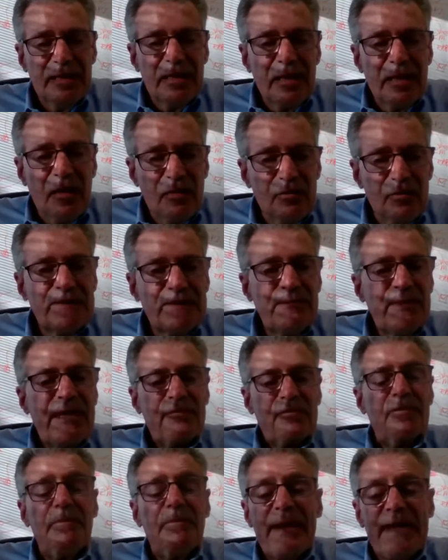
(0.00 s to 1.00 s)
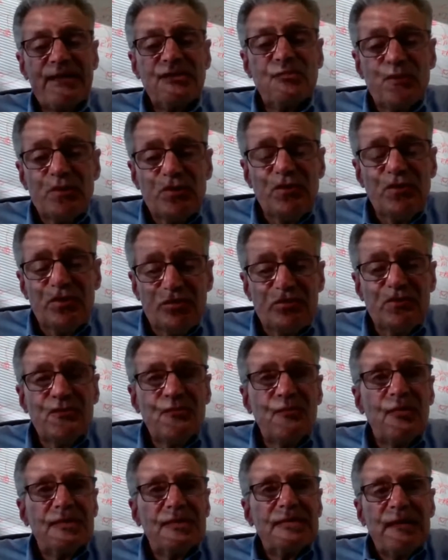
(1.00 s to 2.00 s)
Holy mackerel. Imagine what you could do
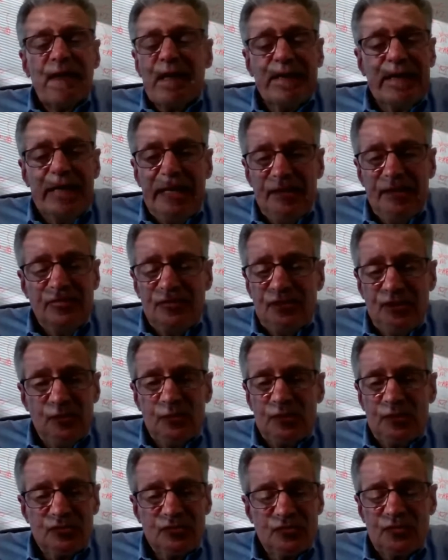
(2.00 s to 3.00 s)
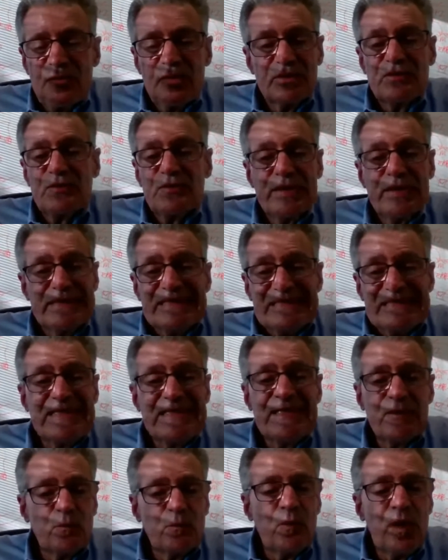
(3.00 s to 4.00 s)
on anything you want to talk to and see
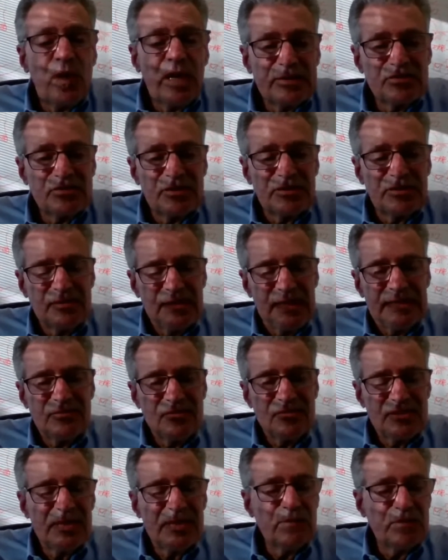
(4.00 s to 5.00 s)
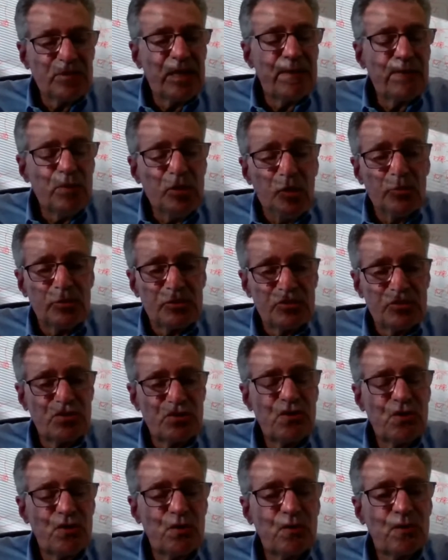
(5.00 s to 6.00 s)
and watch, and at the same time know it's
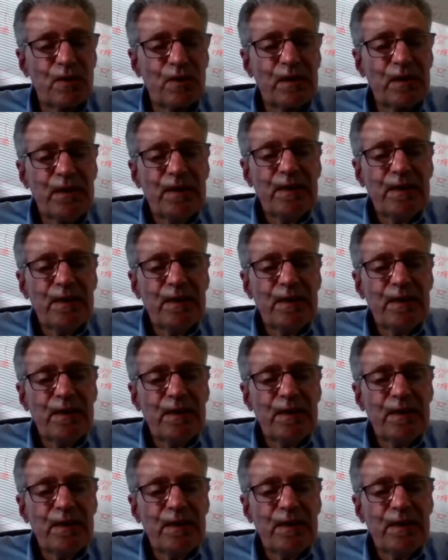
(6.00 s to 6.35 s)
secure.